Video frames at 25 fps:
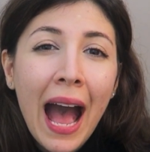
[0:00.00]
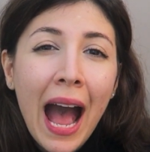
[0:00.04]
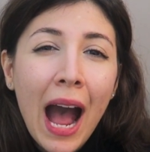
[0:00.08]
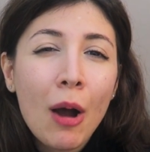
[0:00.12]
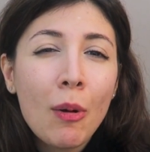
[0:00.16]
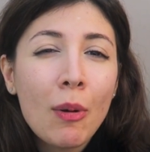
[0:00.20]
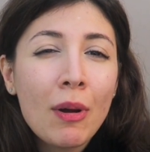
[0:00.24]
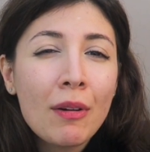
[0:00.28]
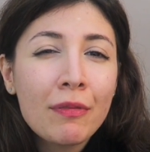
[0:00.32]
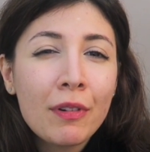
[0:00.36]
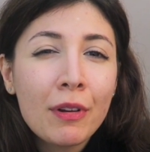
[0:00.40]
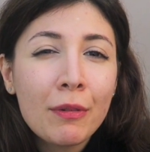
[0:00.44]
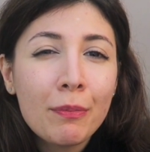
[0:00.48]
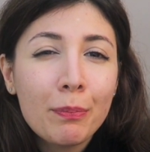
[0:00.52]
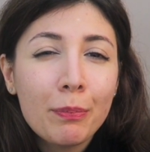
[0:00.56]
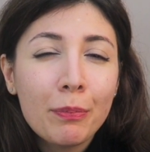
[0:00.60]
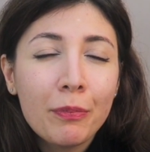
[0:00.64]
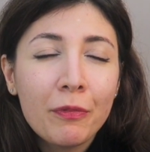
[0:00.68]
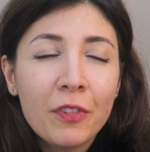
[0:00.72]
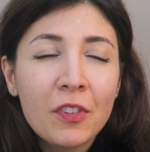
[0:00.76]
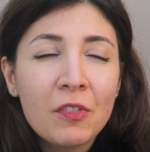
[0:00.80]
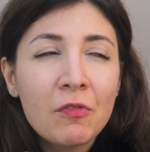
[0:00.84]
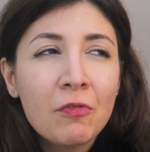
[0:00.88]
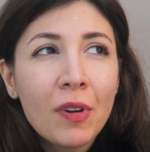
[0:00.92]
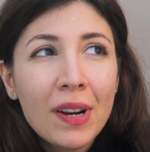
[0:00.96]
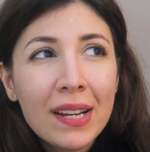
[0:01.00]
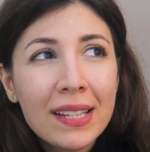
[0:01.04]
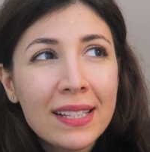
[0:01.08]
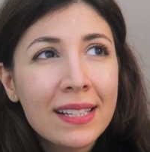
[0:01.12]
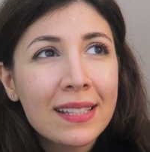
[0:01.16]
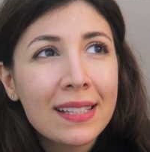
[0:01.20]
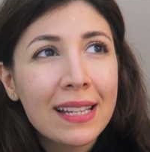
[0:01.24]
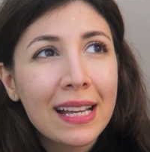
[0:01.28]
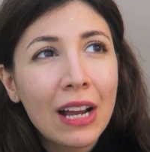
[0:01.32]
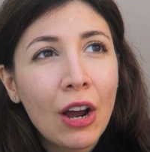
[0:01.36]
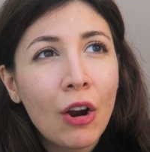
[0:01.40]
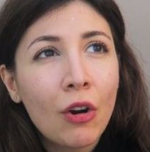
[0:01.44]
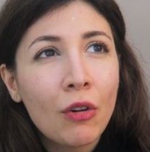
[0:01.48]
However, for
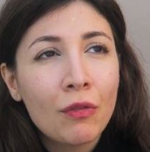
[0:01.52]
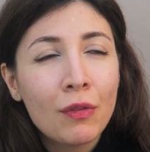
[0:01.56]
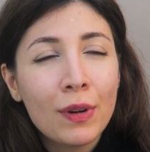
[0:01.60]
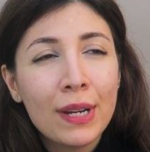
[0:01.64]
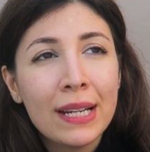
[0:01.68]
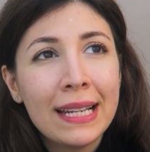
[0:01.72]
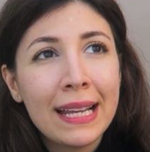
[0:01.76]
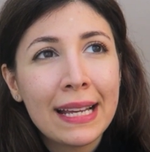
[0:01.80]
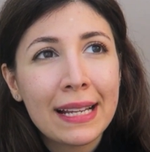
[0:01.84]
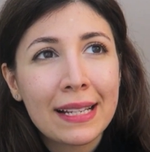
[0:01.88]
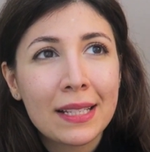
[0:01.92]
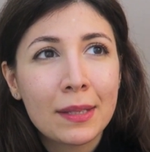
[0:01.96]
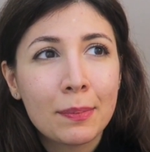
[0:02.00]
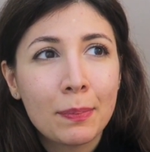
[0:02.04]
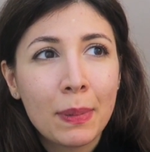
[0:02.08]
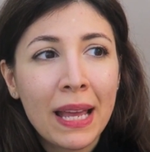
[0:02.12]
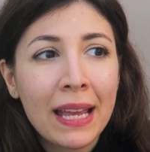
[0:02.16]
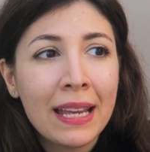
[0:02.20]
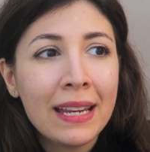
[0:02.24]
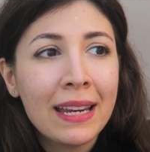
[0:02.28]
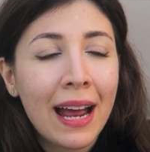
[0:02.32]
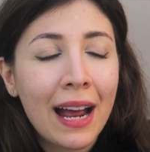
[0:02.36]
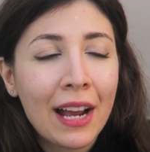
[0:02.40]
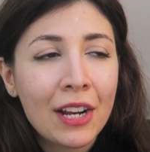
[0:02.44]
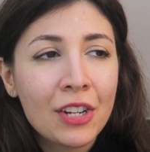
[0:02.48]
reasons I can't really explain,